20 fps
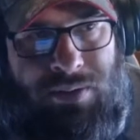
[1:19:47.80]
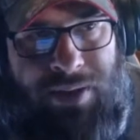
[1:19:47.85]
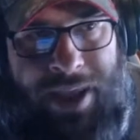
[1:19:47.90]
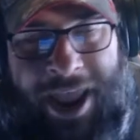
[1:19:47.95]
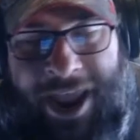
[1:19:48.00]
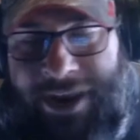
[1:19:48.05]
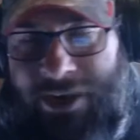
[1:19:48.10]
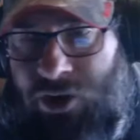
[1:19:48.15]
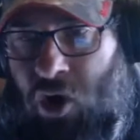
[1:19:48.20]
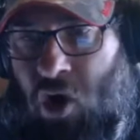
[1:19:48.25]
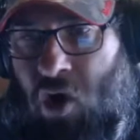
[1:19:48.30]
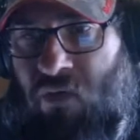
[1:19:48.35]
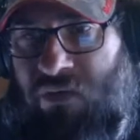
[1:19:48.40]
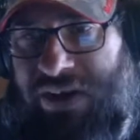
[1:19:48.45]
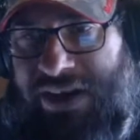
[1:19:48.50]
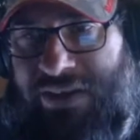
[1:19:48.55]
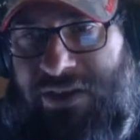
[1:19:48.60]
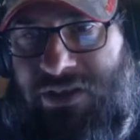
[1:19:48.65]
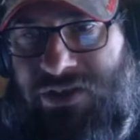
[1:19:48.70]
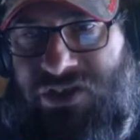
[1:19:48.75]
had
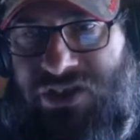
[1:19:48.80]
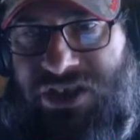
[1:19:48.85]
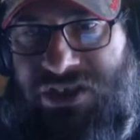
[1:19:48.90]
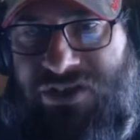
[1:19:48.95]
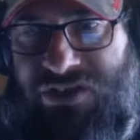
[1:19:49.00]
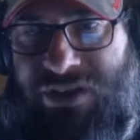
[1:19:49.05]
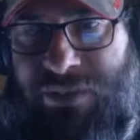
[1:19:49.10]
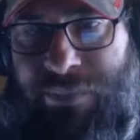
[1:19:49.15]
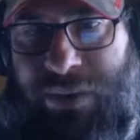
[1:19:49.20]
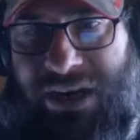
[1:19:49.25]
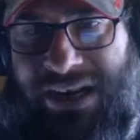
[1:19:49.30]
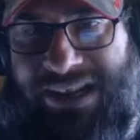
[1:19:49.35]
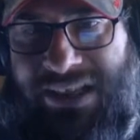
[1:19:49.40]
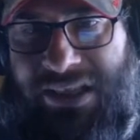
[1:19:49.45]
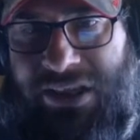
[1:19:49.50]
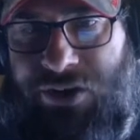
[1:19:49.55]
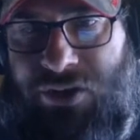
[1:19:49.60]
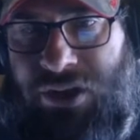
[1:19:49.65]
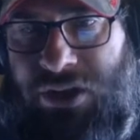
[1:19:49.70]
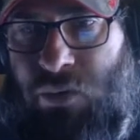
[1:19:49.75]
COVID in their system, but it
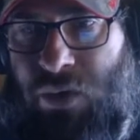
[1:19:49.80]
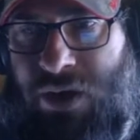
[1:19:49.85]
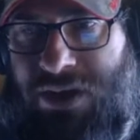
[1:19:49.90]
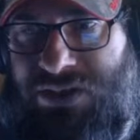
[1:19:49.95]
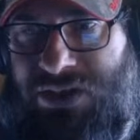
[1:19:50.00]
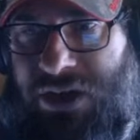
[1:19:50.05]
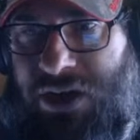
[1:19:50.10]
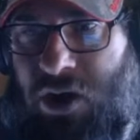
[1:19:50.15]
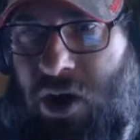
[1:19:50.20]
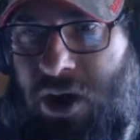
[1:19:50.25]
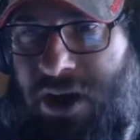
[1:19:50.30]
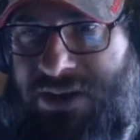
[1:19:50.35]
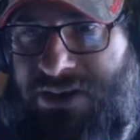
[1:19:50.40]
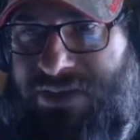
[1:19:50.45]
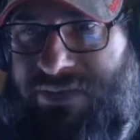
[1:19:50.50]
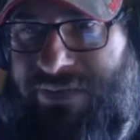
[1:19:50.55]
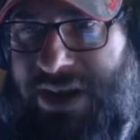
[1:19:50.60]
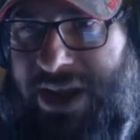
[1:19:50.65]
clearly wasn't a cause of